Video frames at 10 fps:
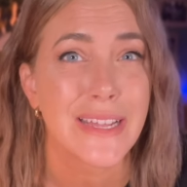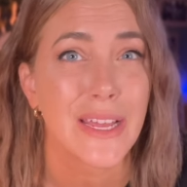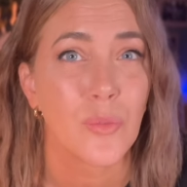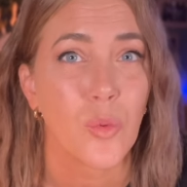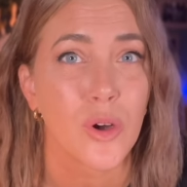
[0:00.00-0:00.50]
that
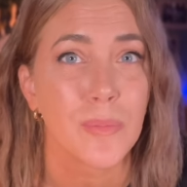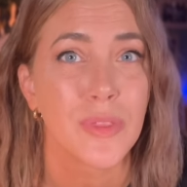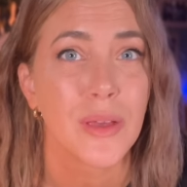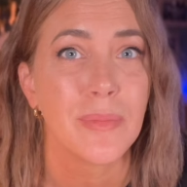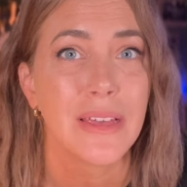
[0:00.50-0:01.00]
can warp
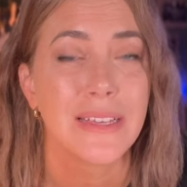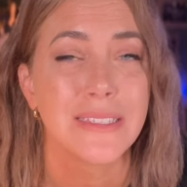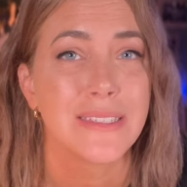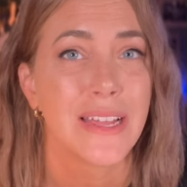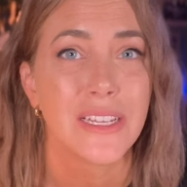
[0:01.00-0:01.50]
them
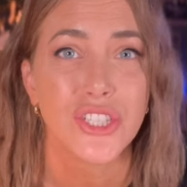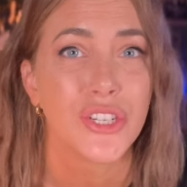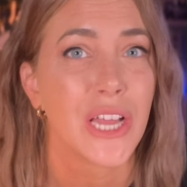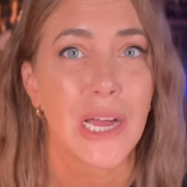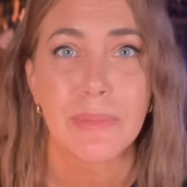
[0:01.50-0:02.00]
is they
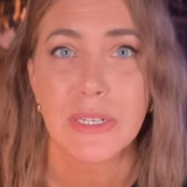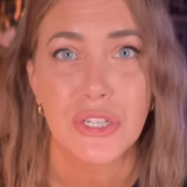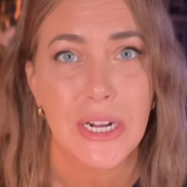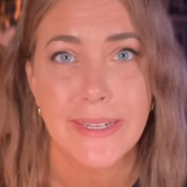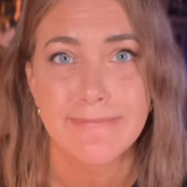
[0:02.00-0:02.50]
should not be
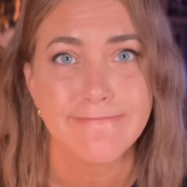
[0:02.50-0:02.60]
dry.